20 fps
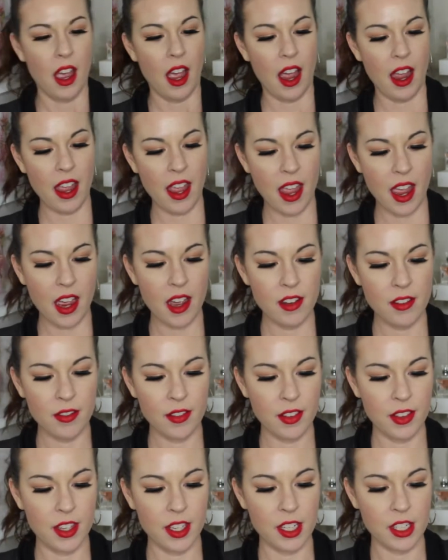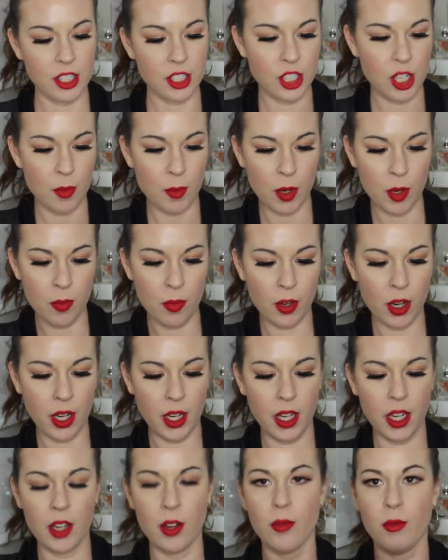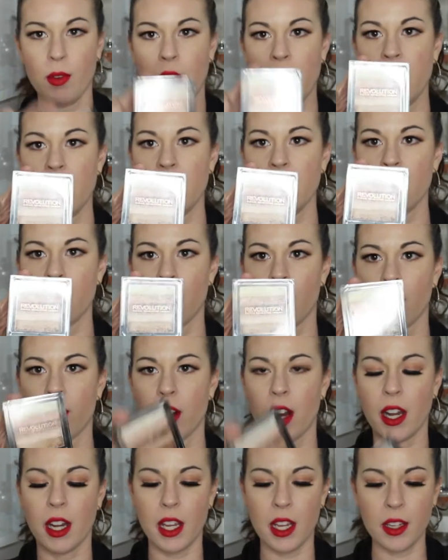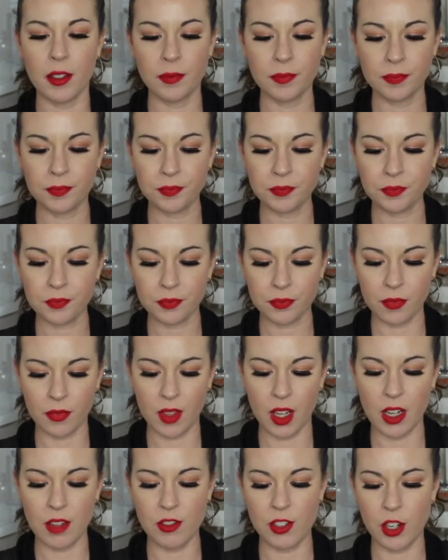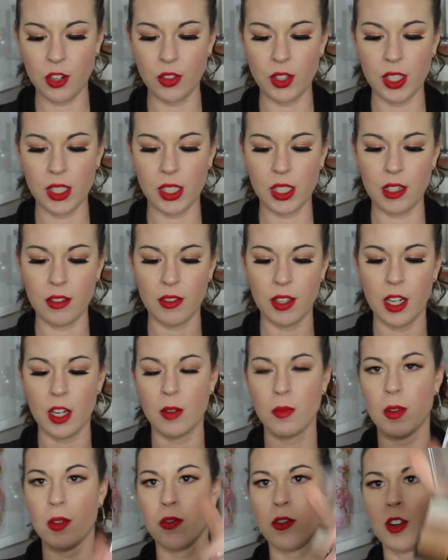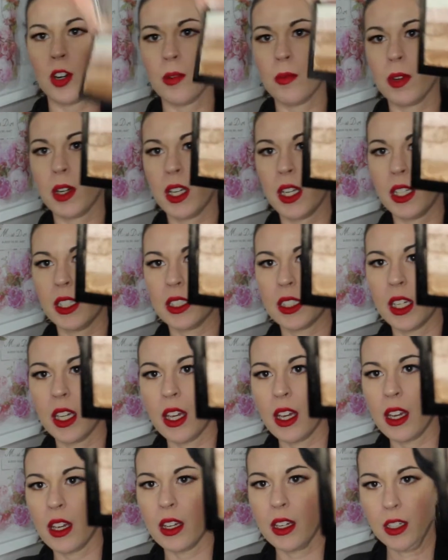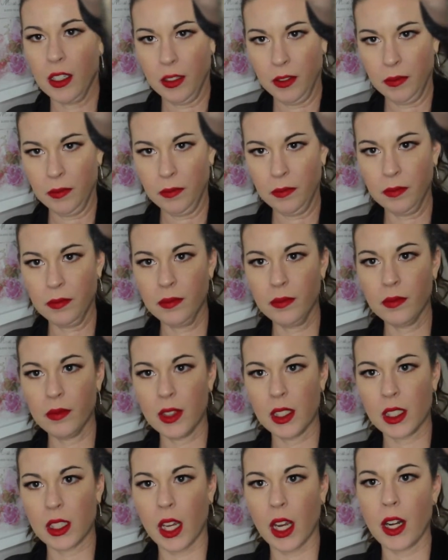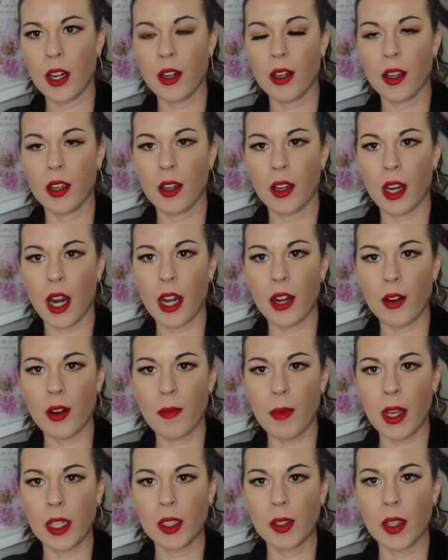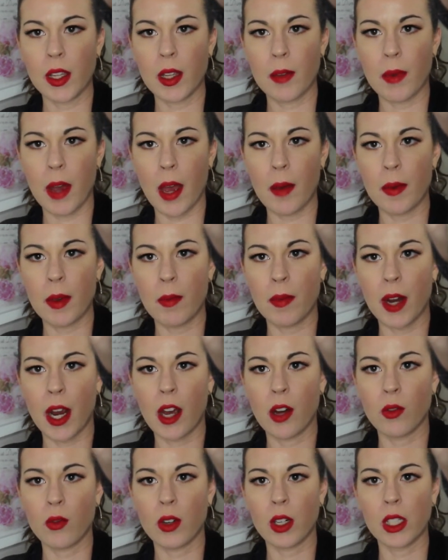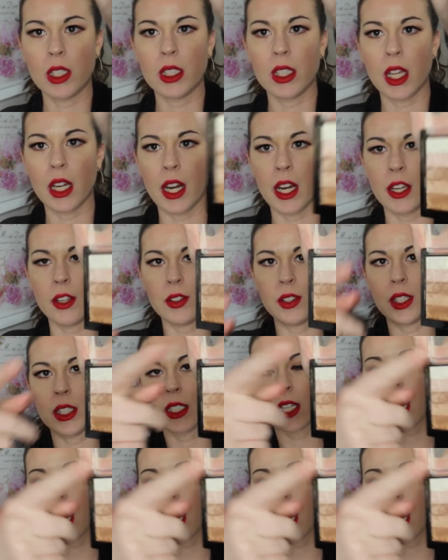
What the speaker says: I have the Shimmer Brick in Radiant already. I've showed this in a video before, but it's it kind of reminds me of the Bobbi Brown ones, and I used the